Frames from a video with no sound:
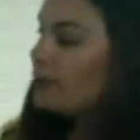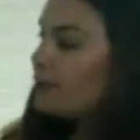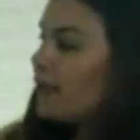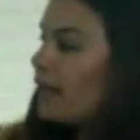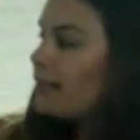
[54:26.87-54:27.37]

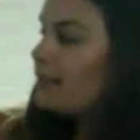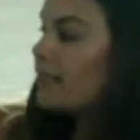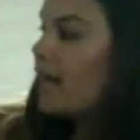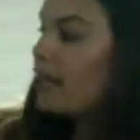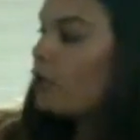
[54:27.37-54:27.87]
sites that
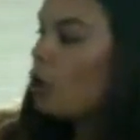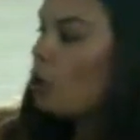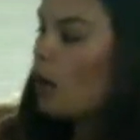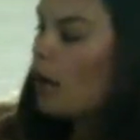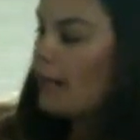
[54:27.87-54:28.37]
I go
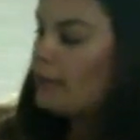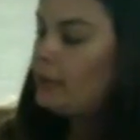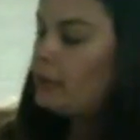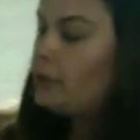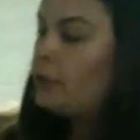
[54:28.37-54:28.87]
on,
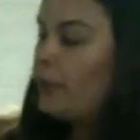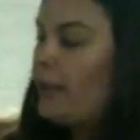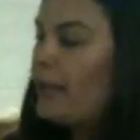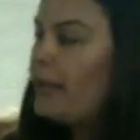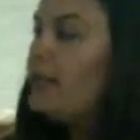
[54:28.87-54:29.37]

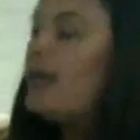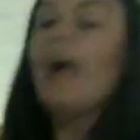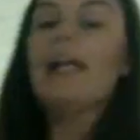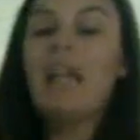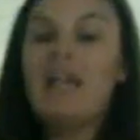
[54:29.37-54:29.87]
okay?
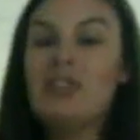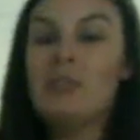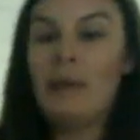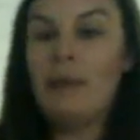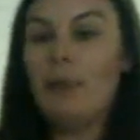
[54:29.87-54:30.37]
I gave you
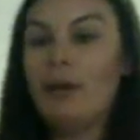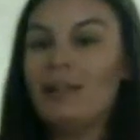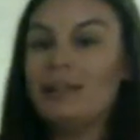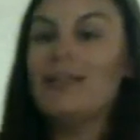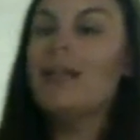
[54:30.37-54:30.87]
my
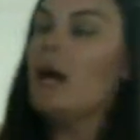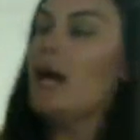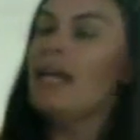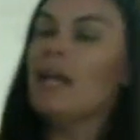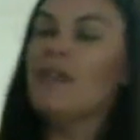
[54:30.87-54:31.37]
books. I gave you an